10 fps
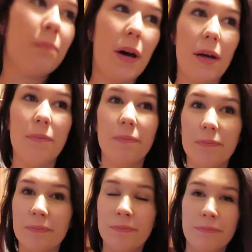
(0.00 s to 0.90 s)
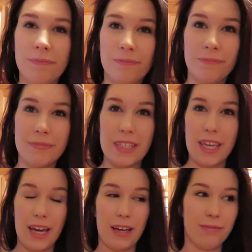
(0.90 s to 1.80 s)
but
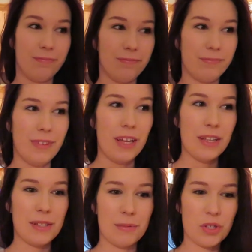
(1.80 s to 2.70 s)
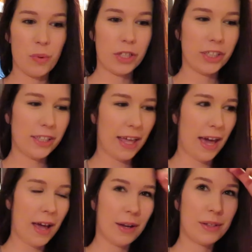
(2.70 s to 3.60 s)
yeah, so I'm just watching
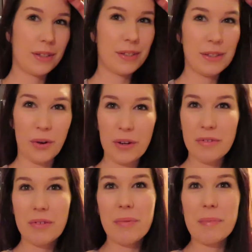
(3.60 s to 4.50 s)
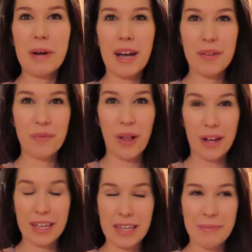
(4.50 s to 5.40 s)
that. I don't even remember how to
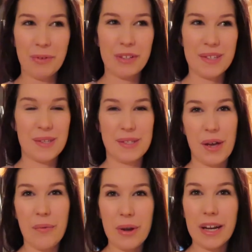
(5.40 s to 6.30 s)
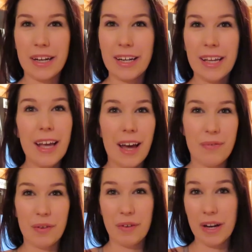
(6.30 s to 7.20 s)
vlog anymore. This is so weird.
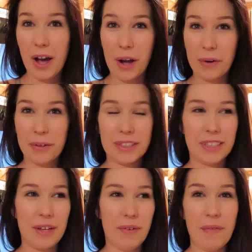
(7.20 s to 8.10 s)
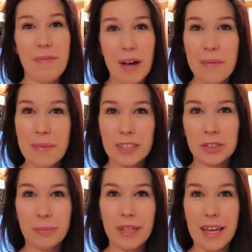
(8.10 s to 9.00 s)
I feel very awkward, so if I fail
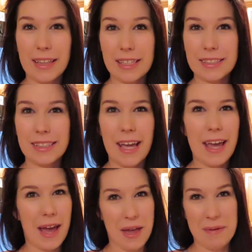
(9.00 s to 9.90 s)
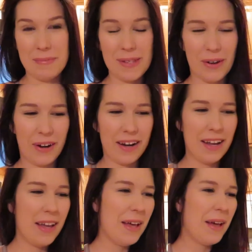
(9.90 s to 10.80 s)
miserably at this today, I am
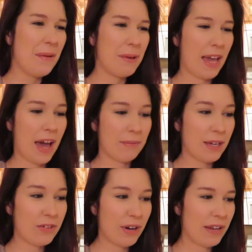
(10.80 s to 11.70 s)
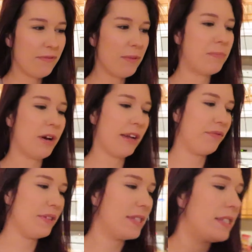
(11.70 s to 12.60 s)
sorry. But yeah, I'm getting ready for
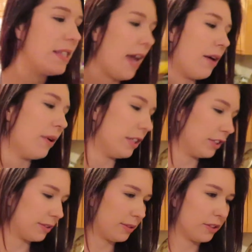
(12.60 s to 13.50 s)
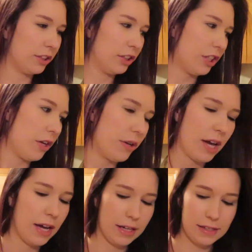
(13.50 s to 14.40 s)
breakfast now, and I just was going to show you
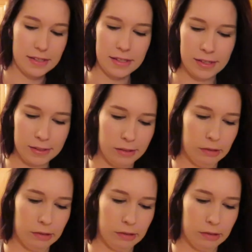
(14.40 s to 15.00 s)
guys,